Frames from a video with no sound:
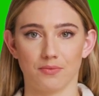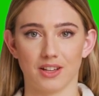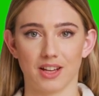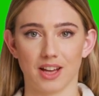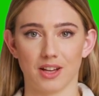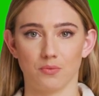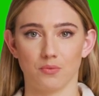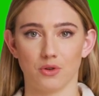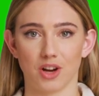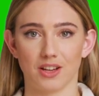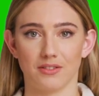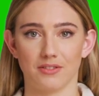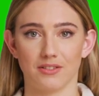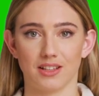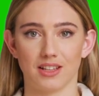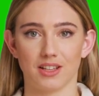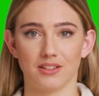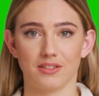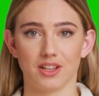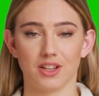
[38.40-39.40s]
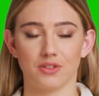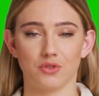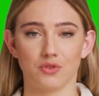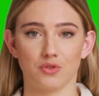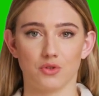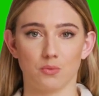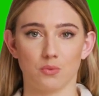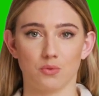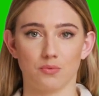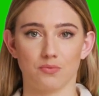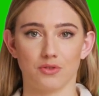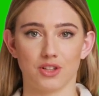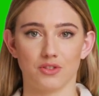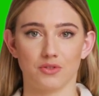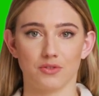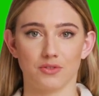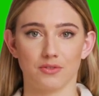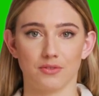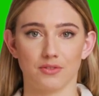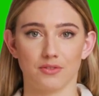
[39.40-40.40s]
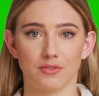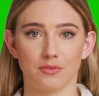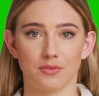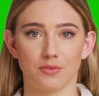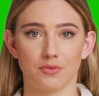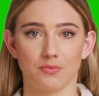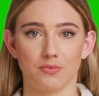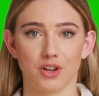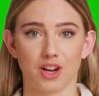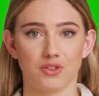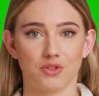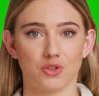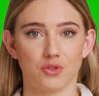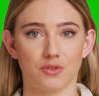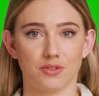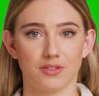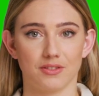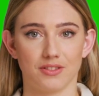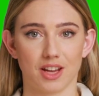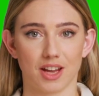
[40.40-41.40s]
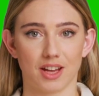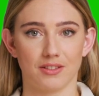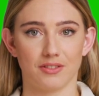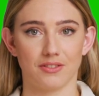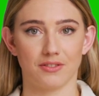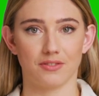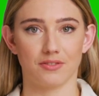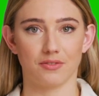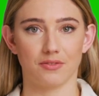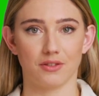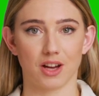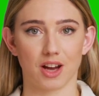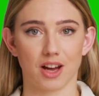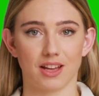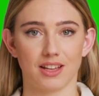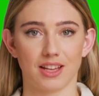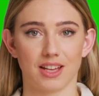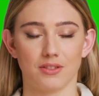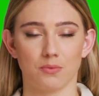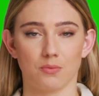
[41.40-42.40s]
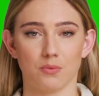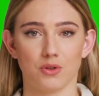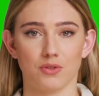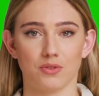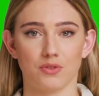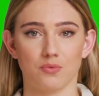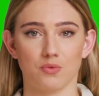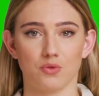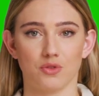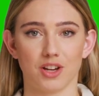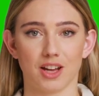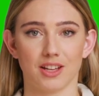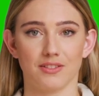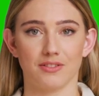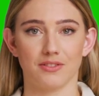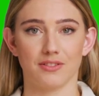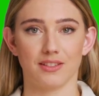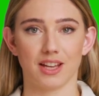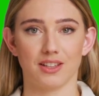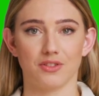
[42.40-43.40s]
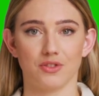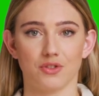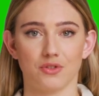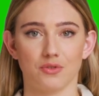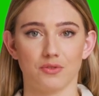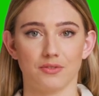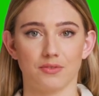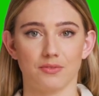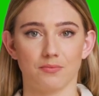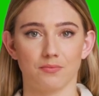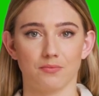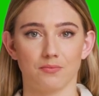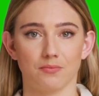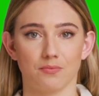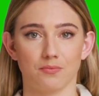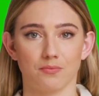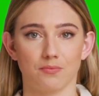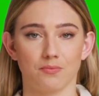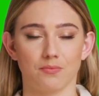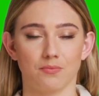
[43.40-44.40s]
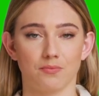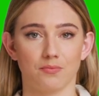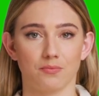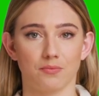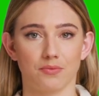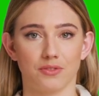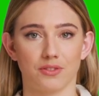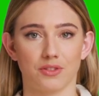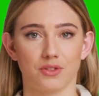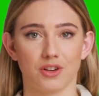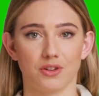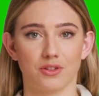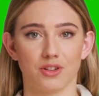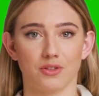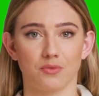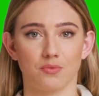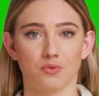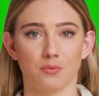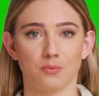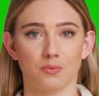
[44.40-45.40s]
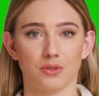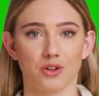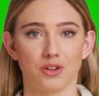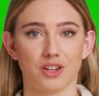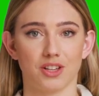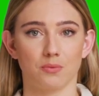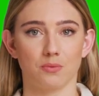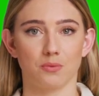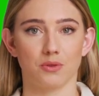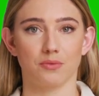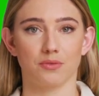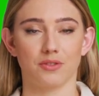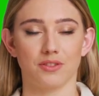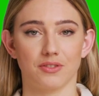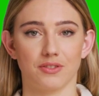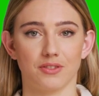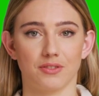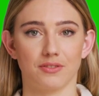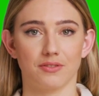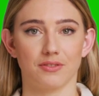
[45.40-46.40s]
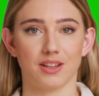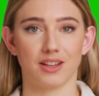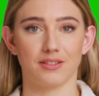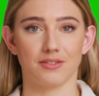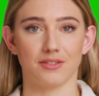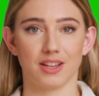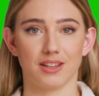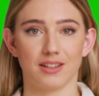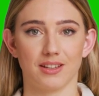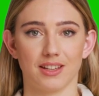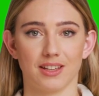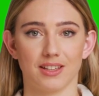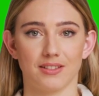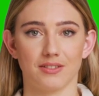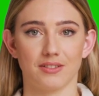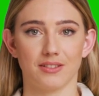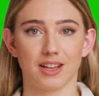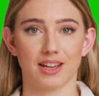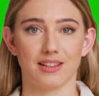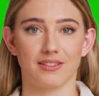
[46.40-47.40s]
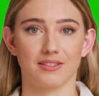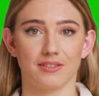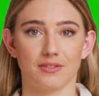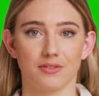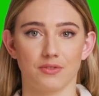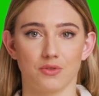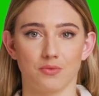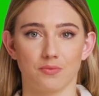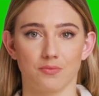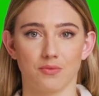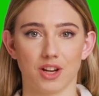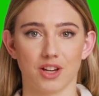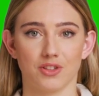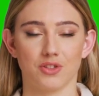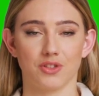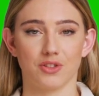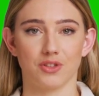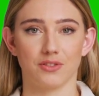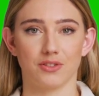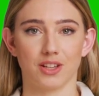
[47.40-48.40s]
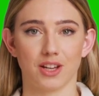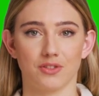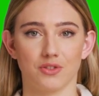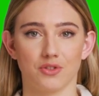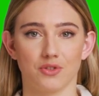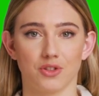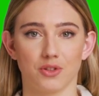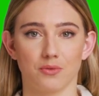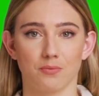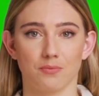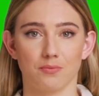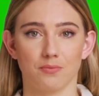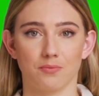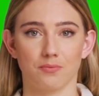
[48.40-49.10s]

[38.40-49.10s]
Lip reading: Inviting industry professionals, fashion designers, and experts for guest lectures. Learning from their experiences and gaining insights into the fashion industry.